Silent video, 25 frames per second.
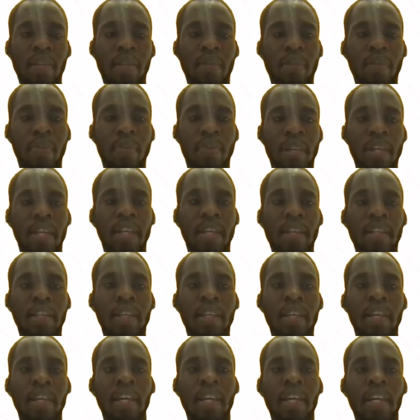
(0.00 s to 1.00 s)
could be played
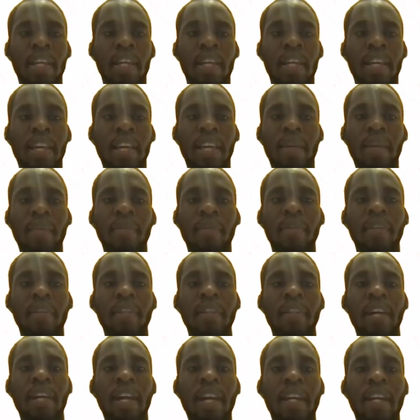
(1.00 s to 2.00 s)
in a game.
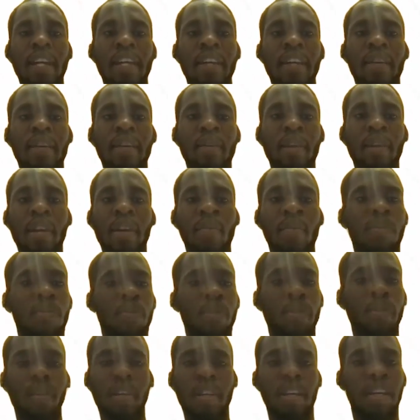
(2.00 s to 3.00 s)
And it
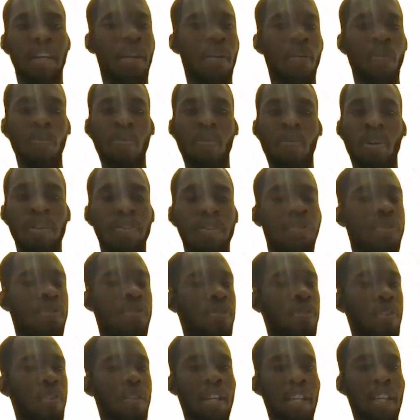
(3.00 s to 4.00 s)
was
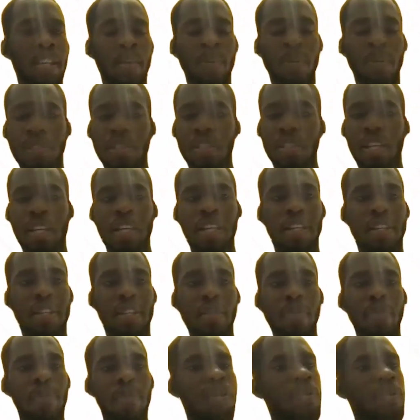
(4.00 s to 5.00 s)
like
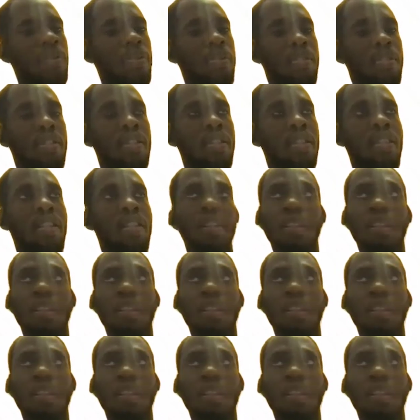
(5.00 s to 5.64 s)
the most,